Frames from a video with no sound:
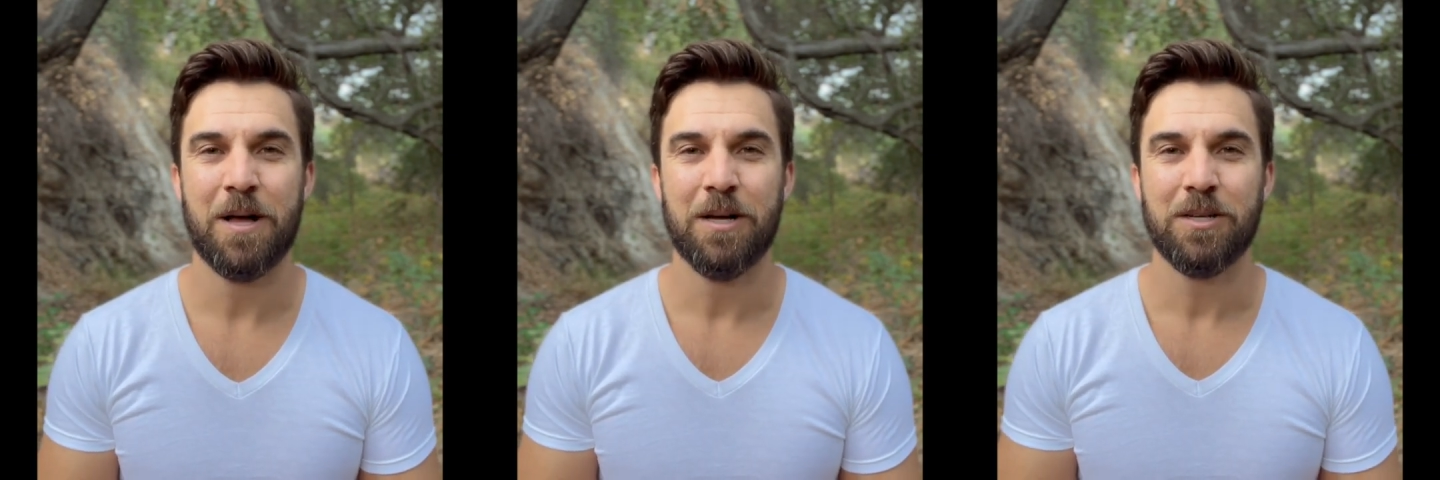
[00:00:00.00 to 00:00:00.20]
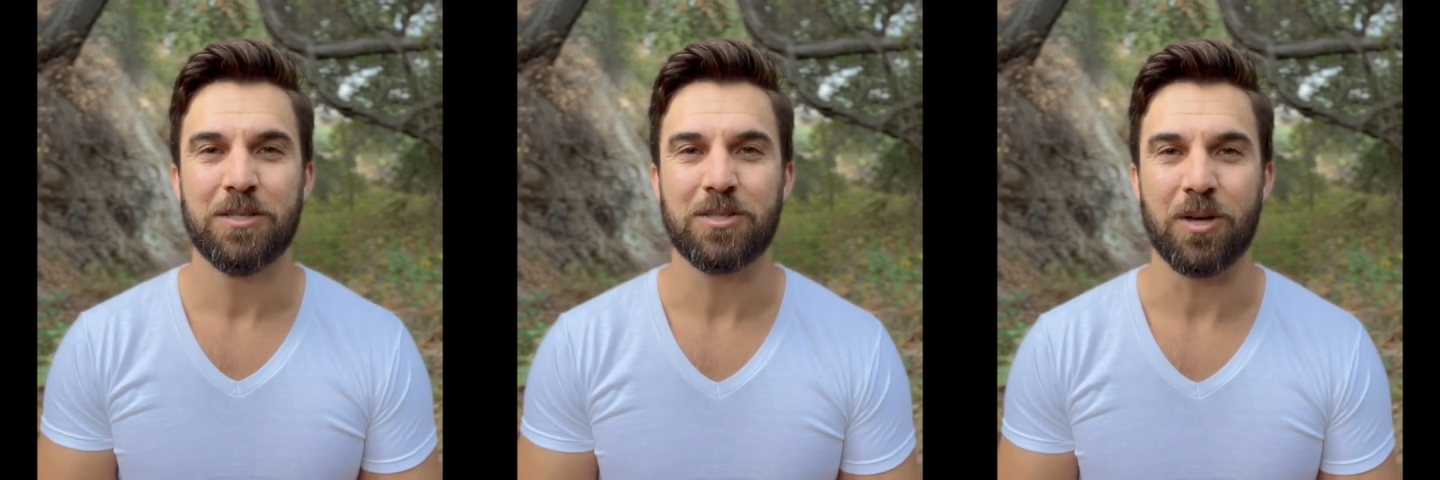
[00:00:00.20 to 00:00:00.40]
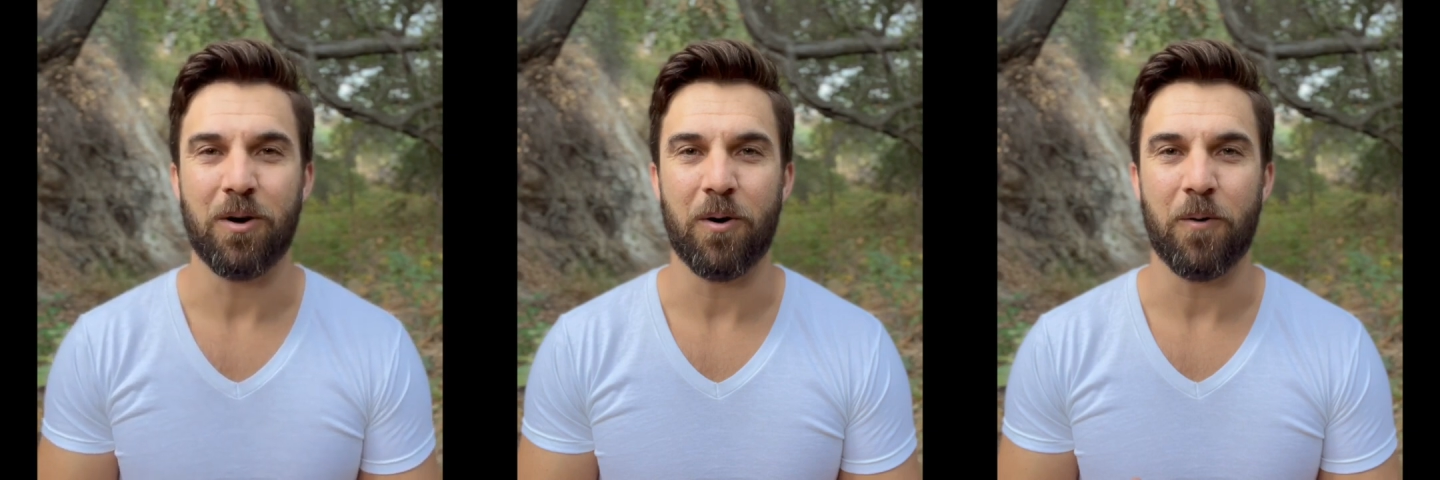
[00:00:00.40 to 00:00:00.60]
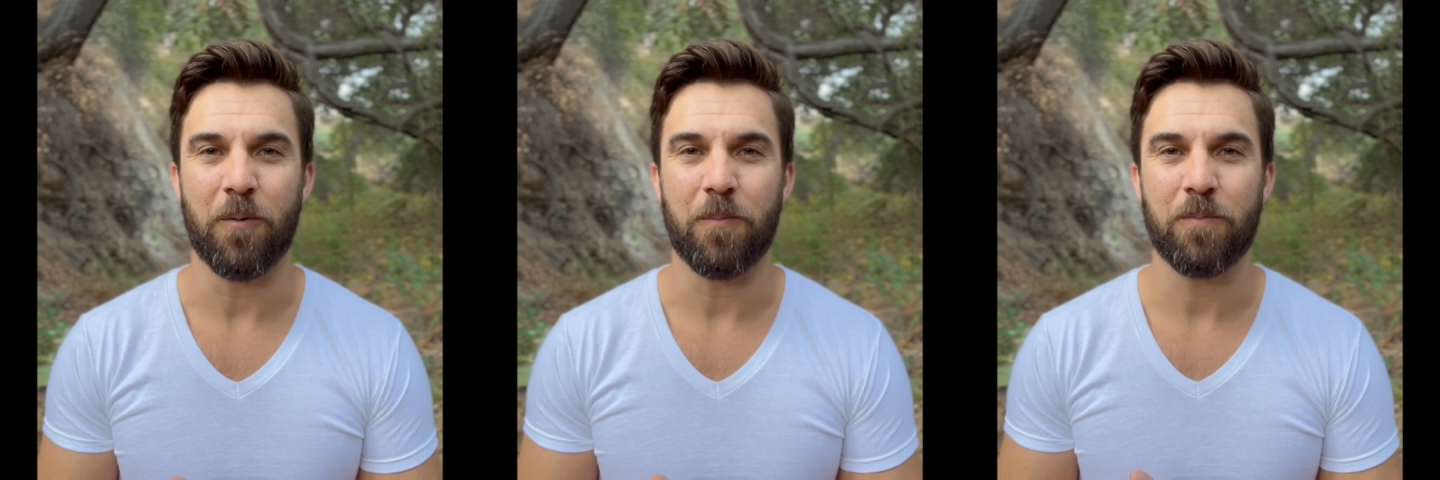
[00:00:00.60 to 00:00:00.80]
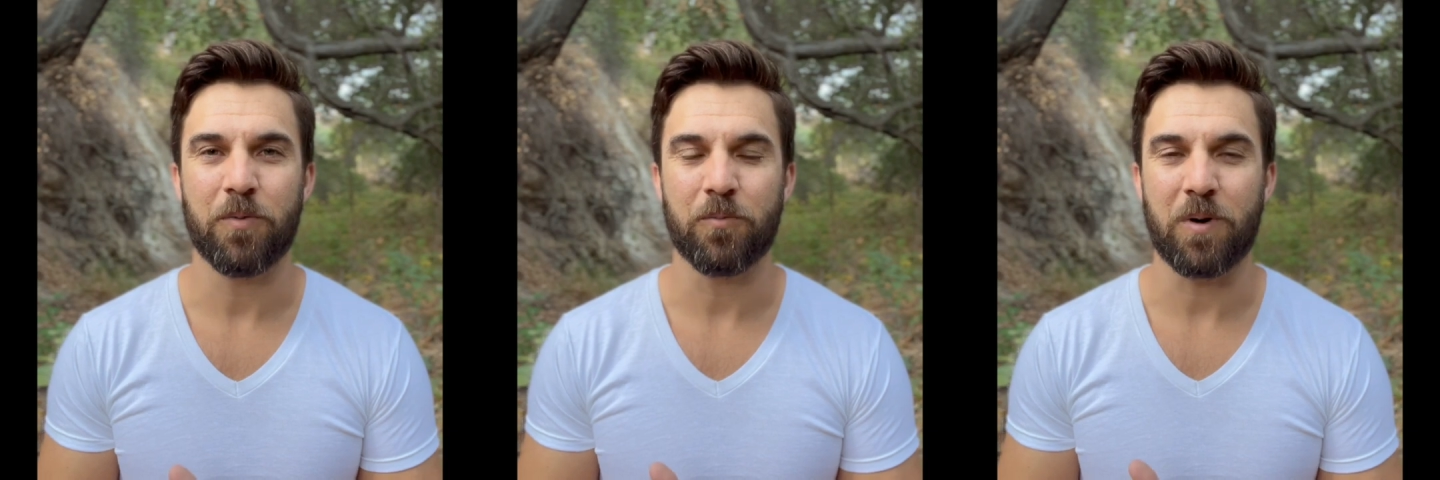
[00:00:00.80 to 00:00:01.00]
So
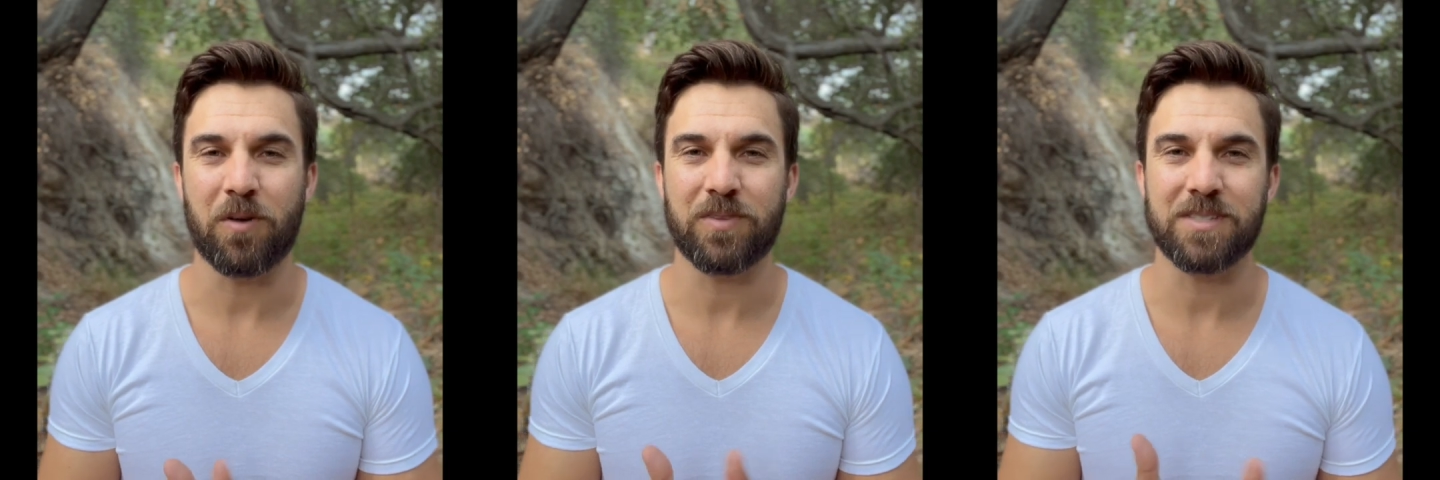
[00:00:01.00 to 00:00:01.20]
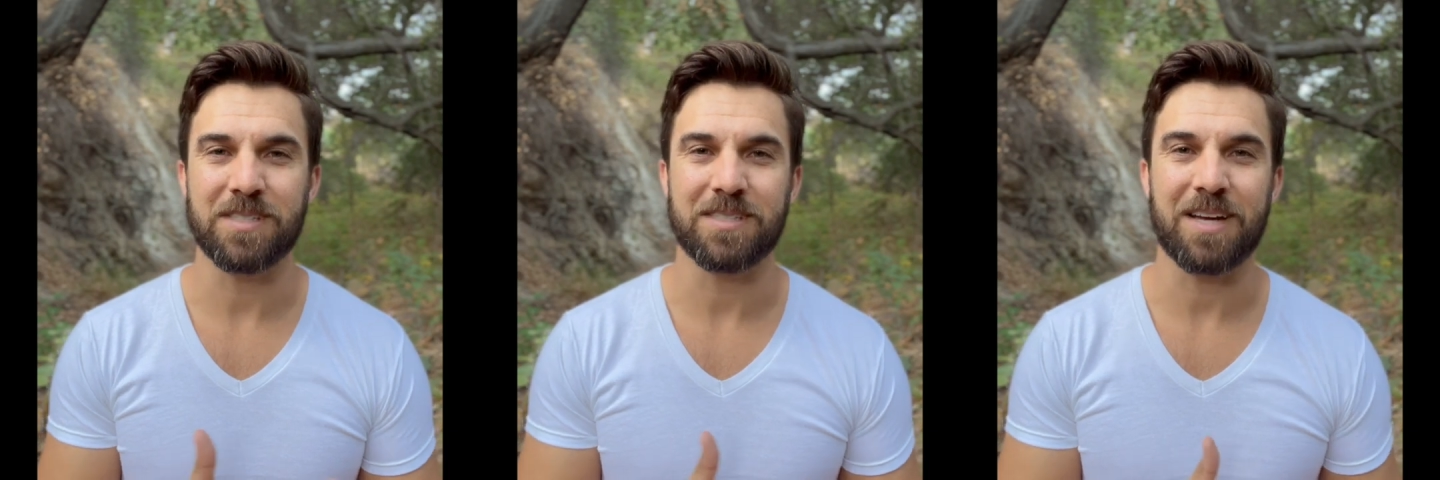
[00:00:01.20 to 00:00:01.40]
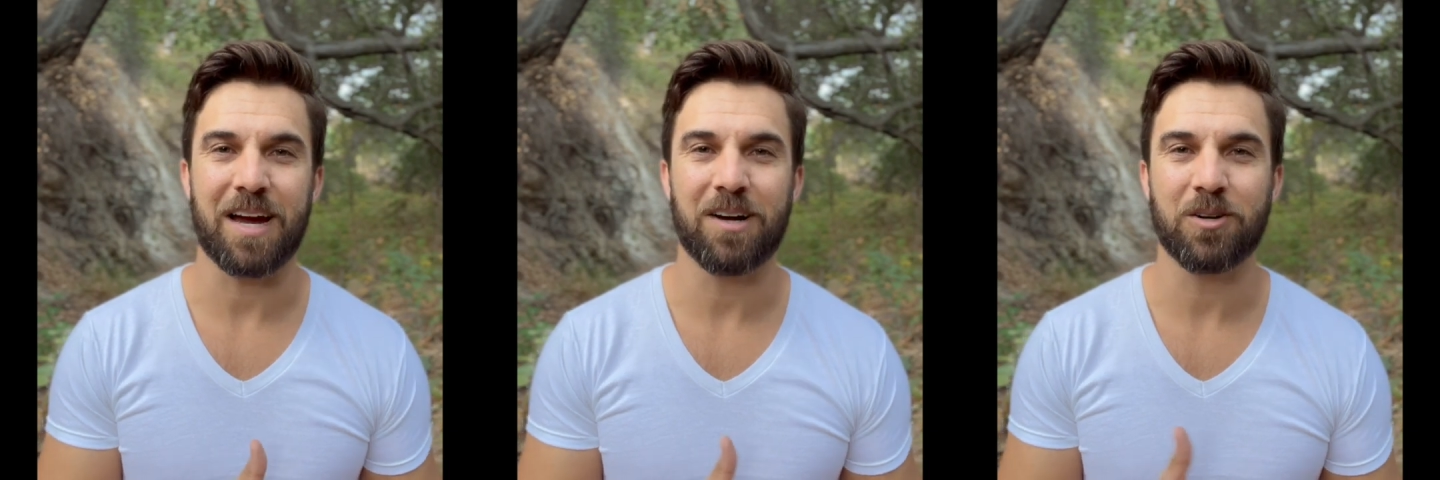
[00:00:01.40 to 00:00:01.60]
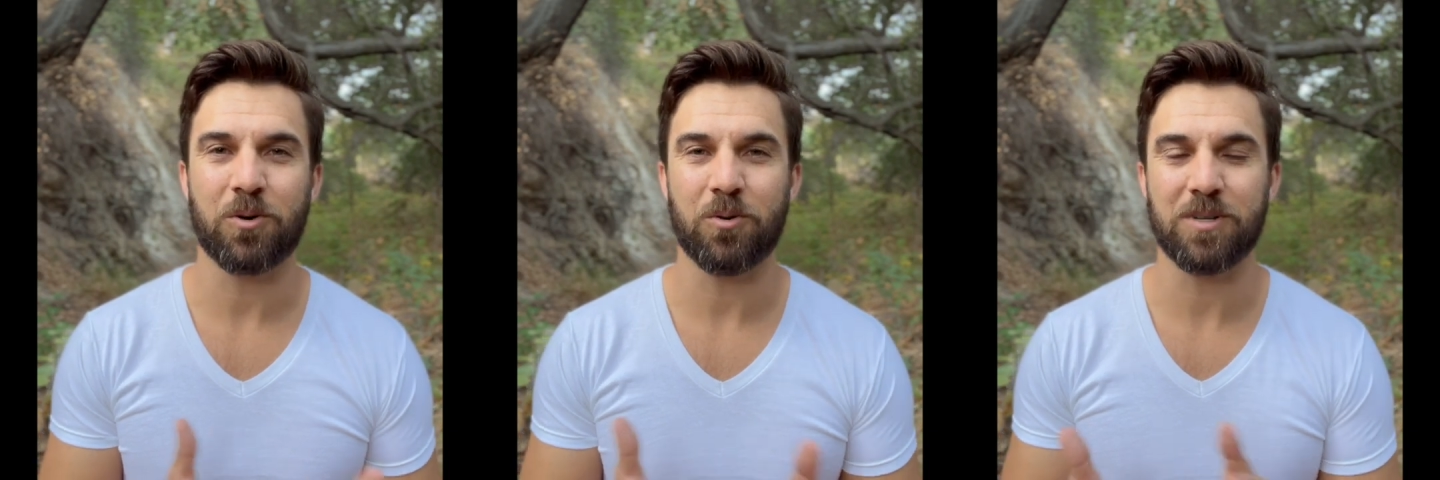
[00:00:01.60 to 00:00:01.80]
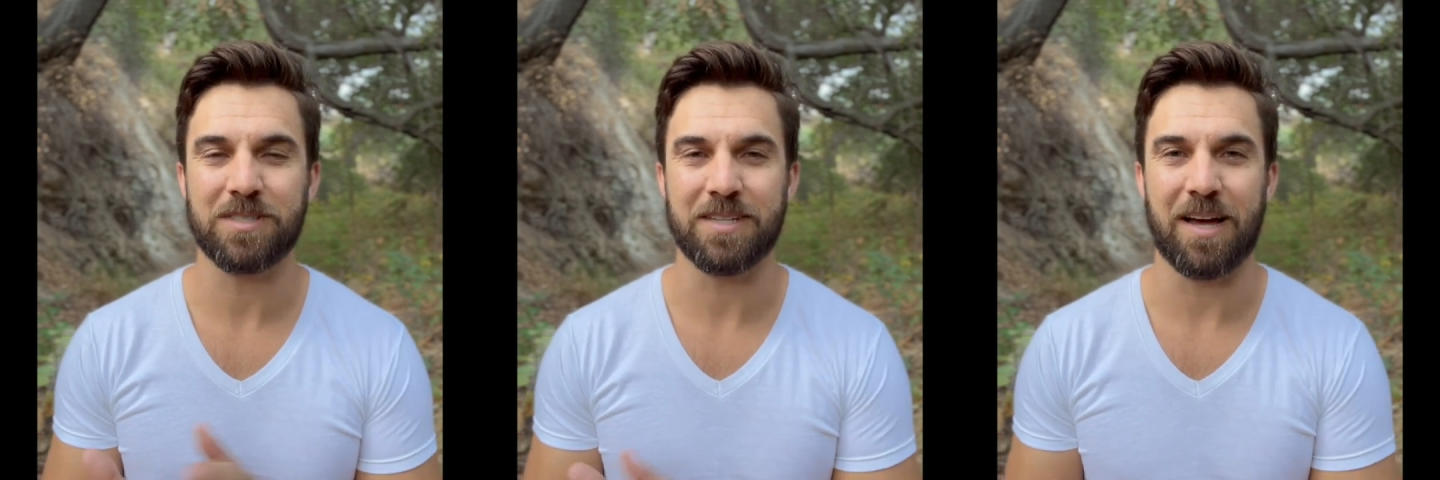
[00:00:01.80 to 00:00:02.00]
throughout this entire
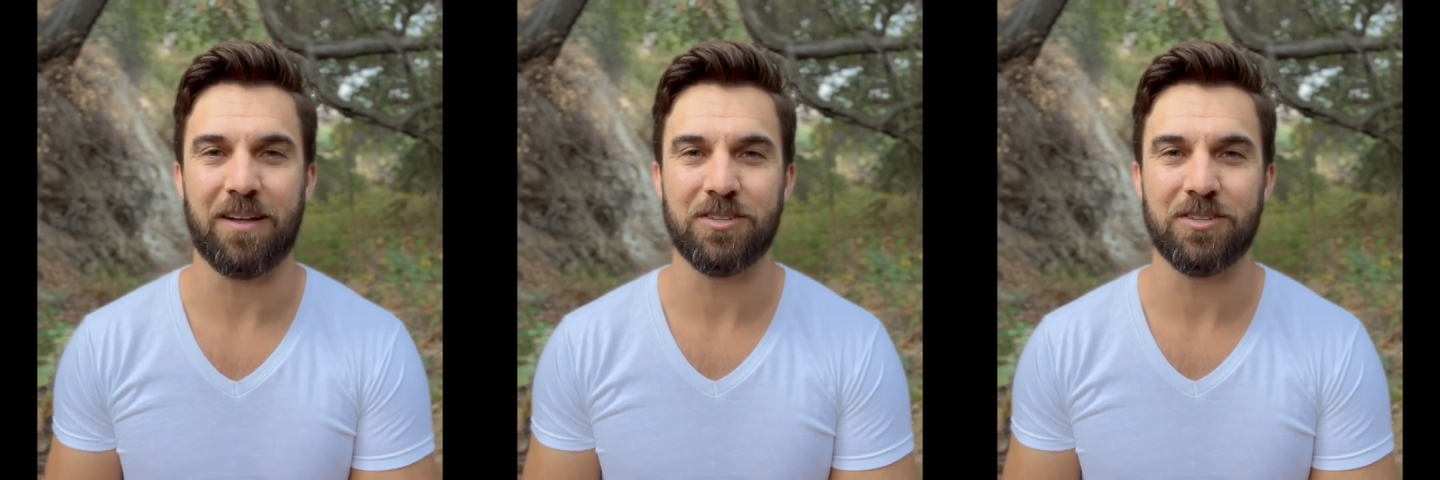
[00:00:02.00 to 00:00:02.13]
course now,